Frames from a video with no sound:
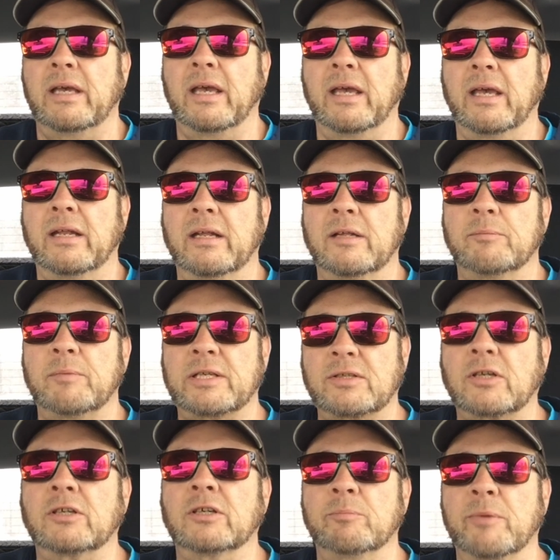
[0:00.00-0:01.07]
And it makes
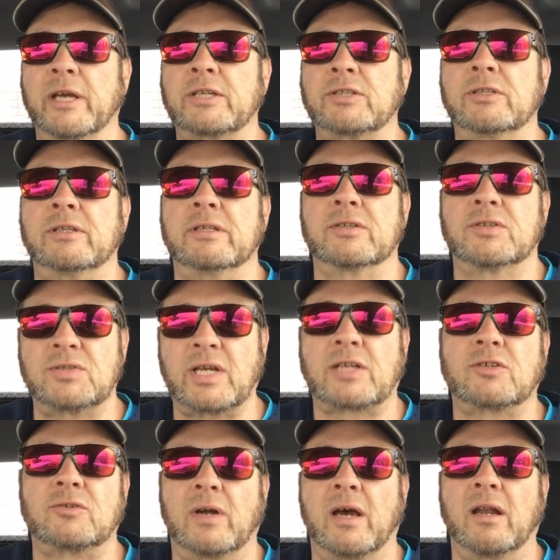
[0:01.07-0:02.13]
a good mixture and
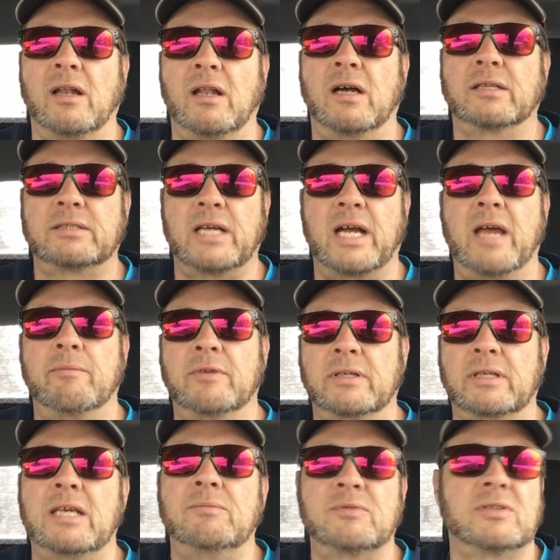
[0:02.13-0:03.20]
sticks around a long time
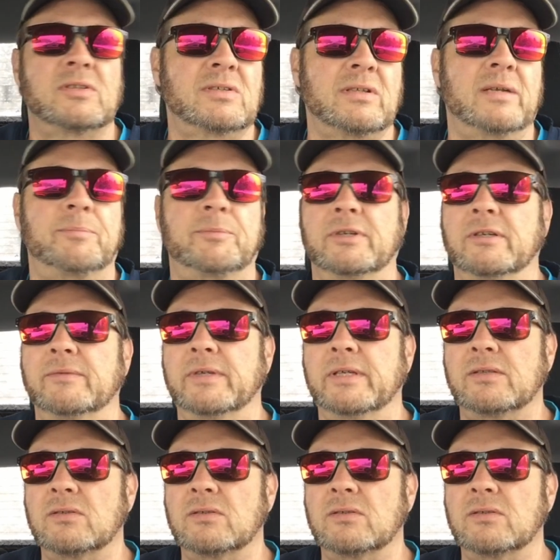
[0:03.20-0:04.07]
and keeps the slippery away.